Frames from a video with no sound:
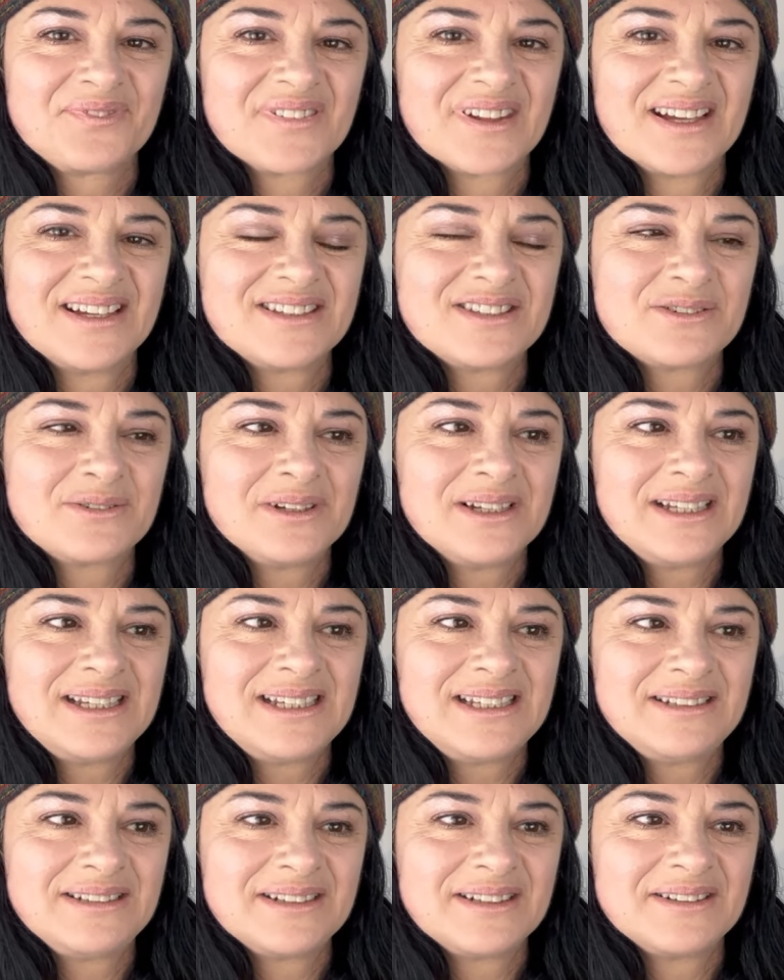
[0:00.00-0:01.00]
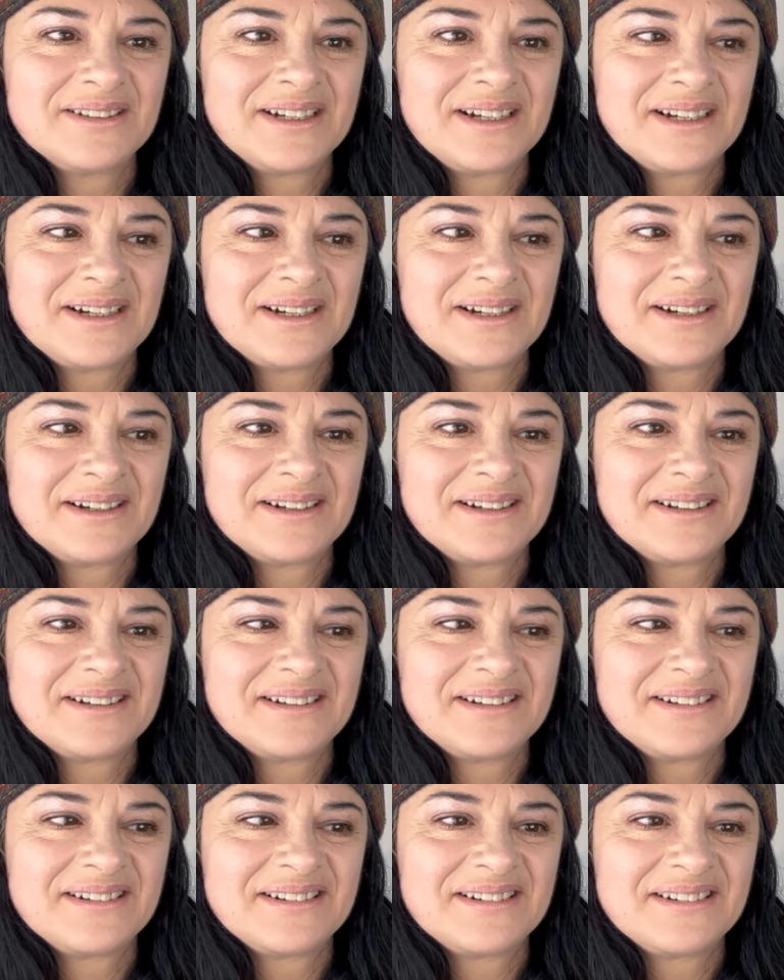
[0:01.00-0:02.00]
And it's really, uh,
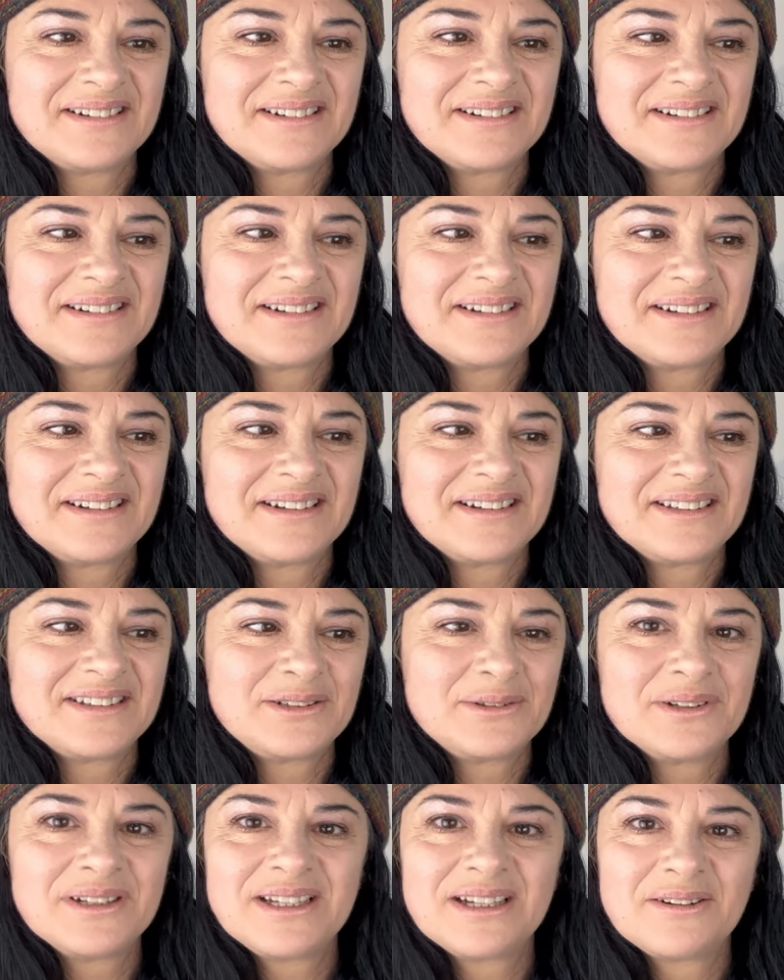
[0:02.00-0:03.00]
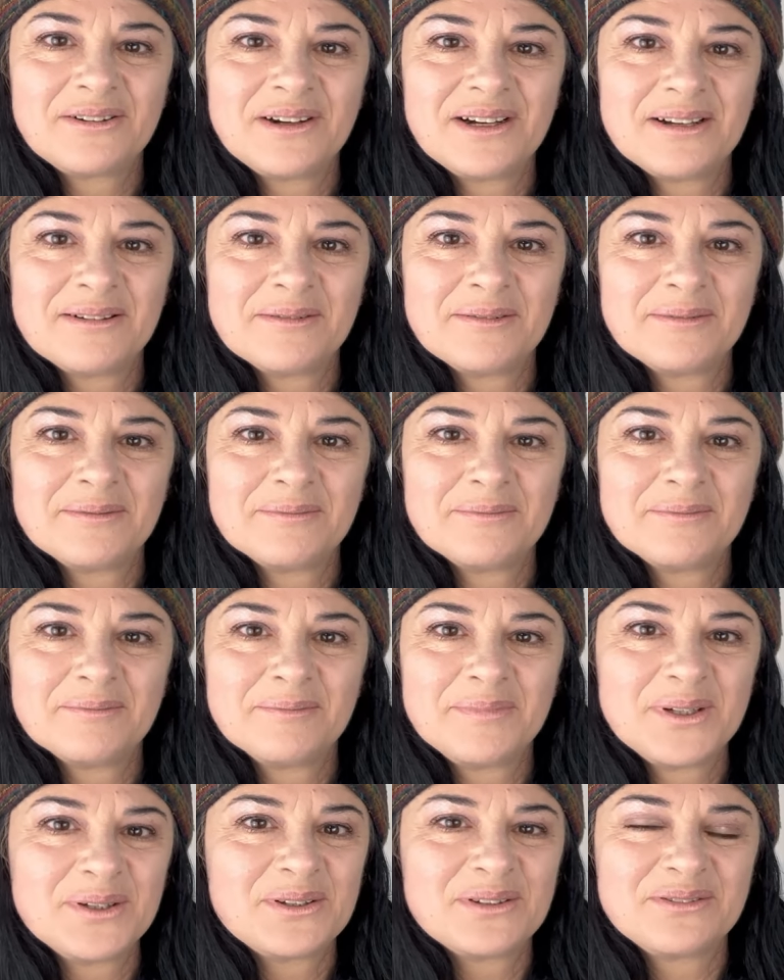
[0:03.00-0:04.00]
it's really quite
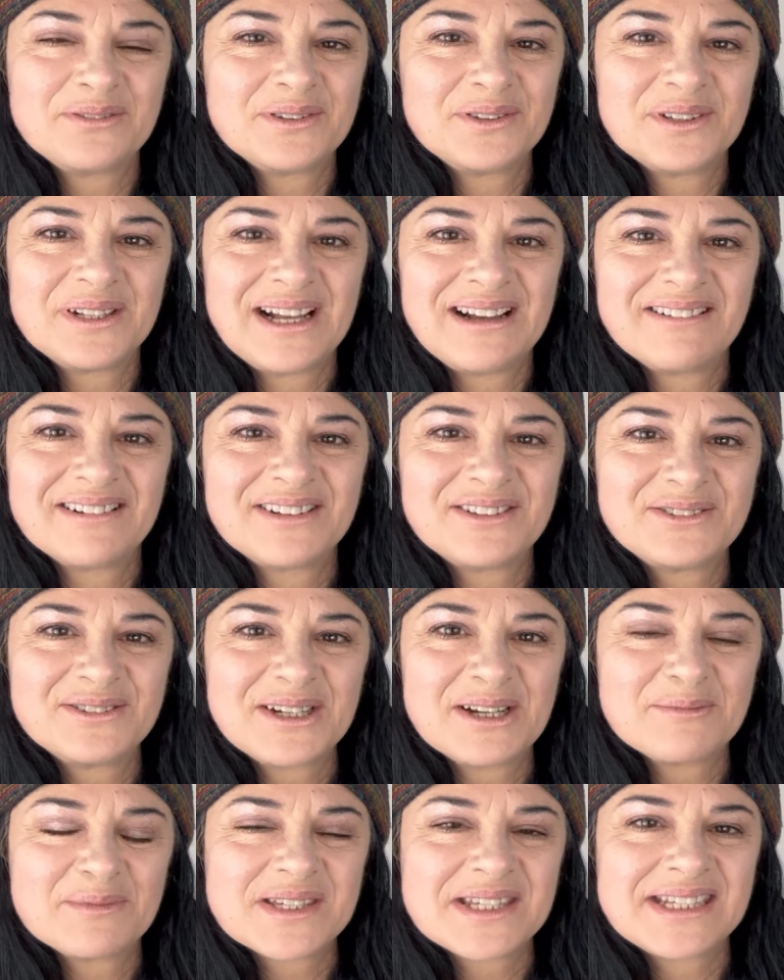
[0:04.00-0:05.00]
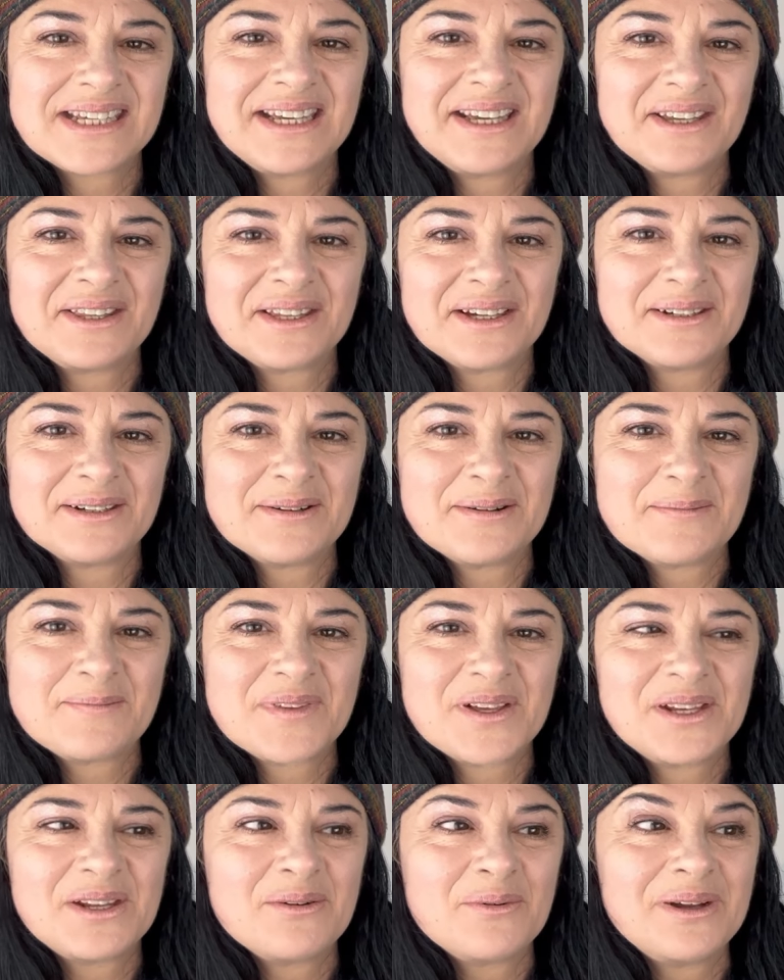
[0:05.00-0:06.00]
beautiful how it all comes together.
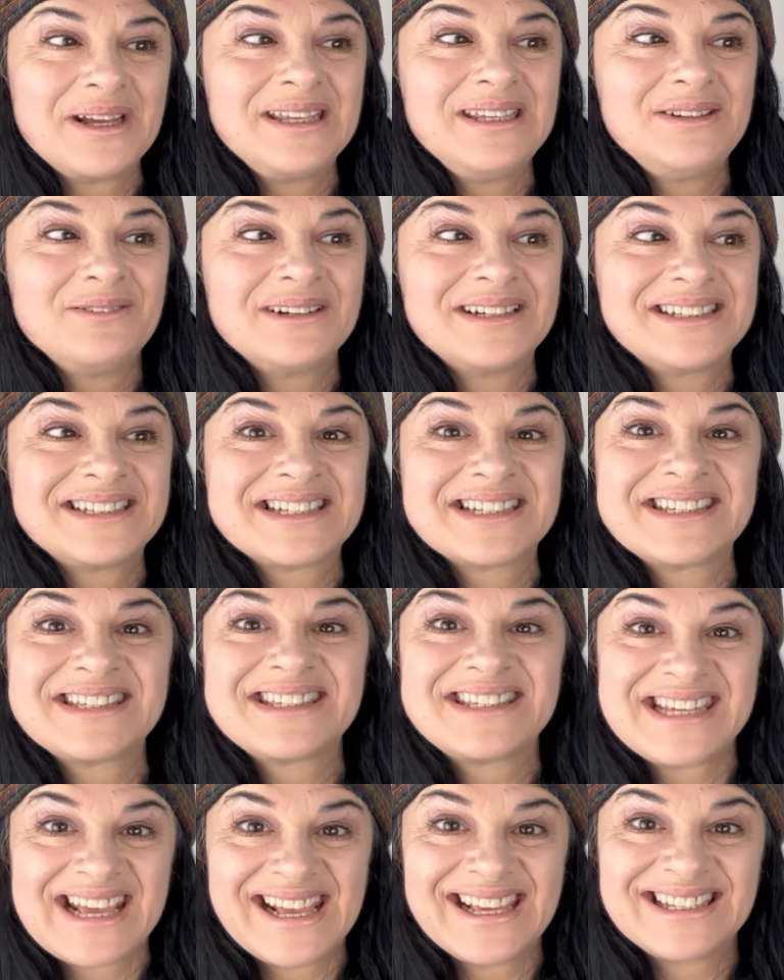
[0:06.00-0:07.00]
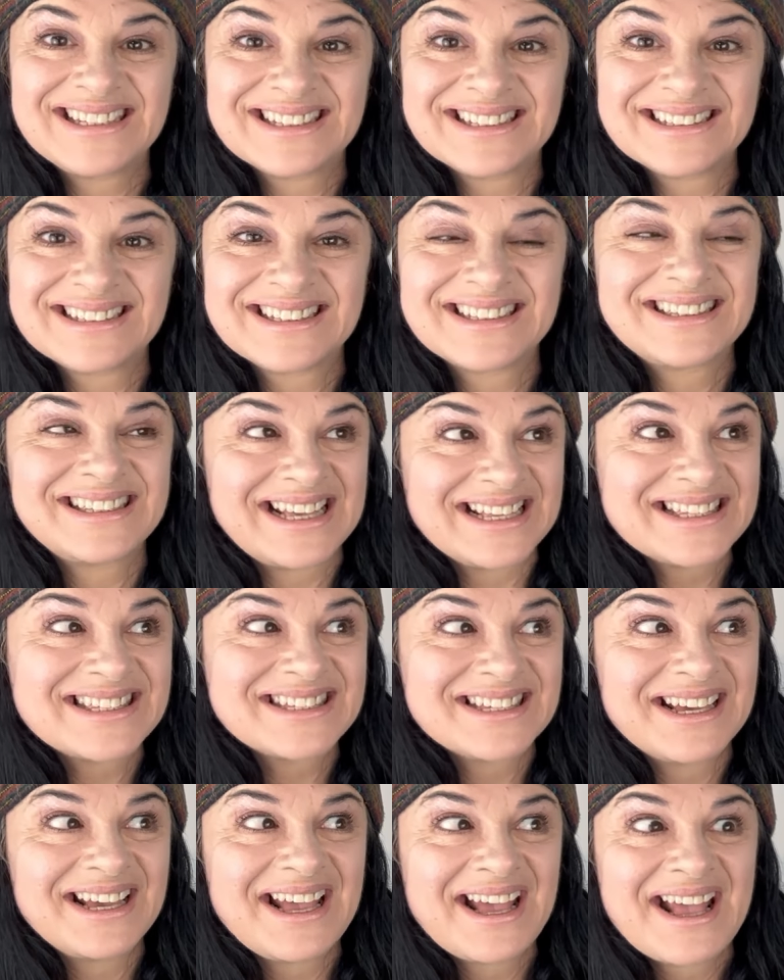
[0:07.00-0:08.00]
You know, when you understand it, that that's
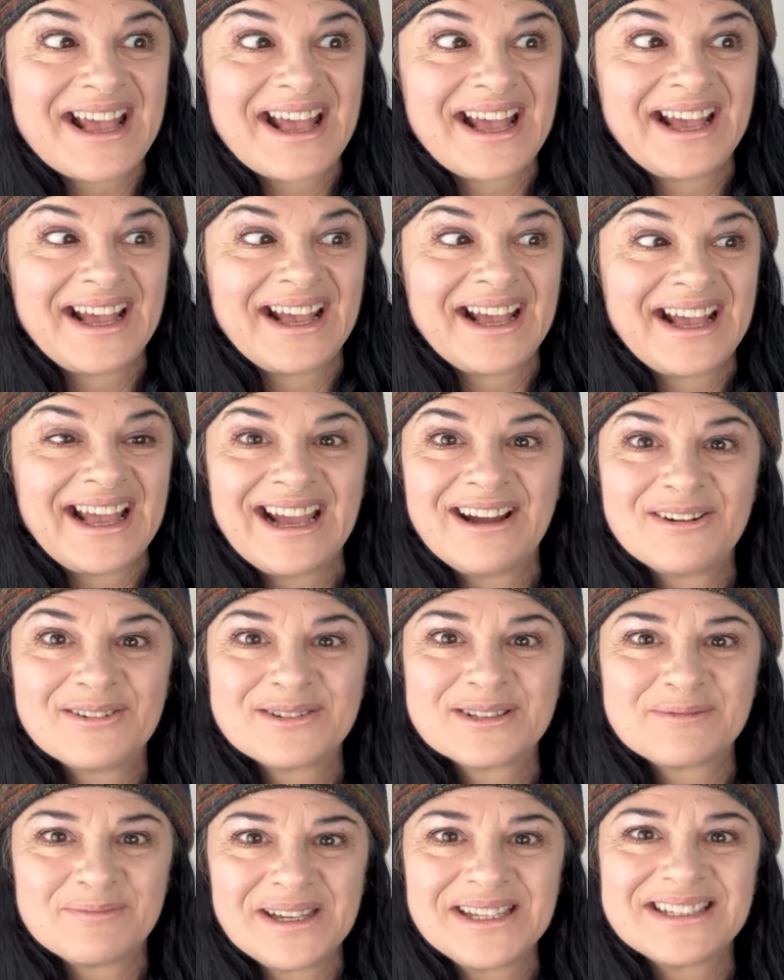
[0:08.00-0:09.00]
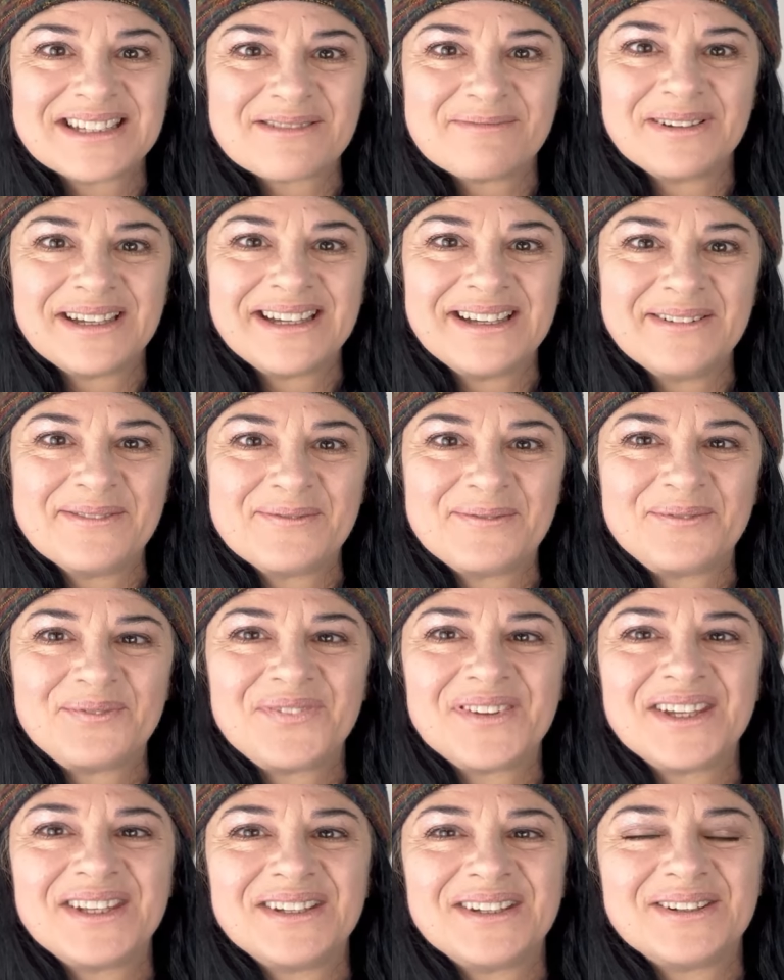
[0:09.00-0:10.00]
how it was meant to be,
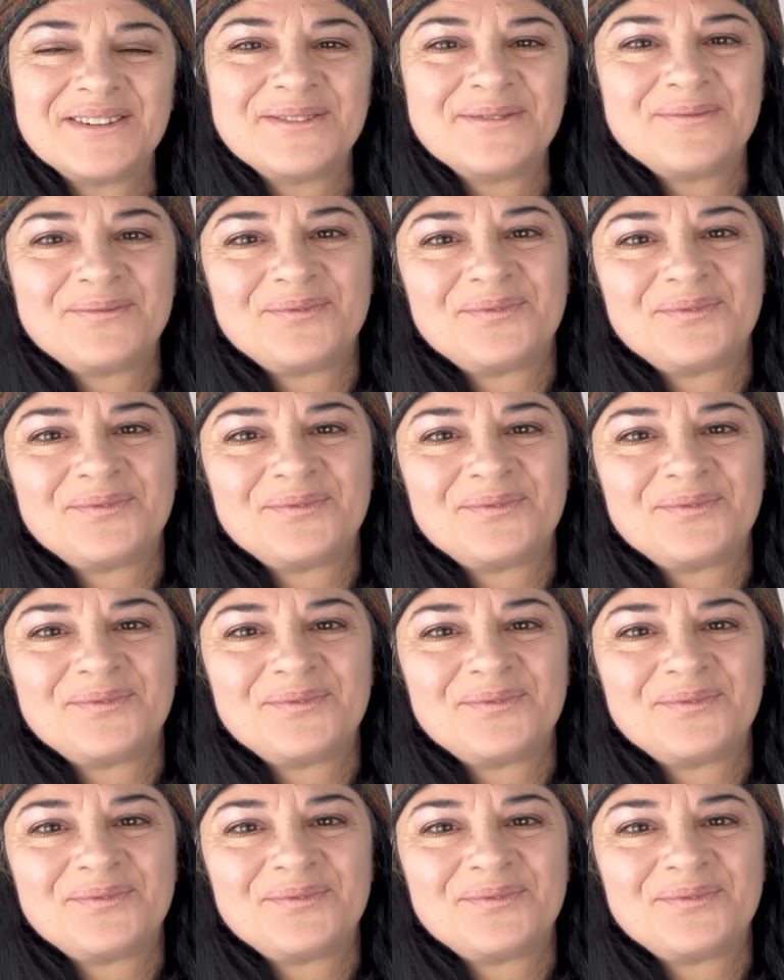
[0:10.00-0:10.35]
you know?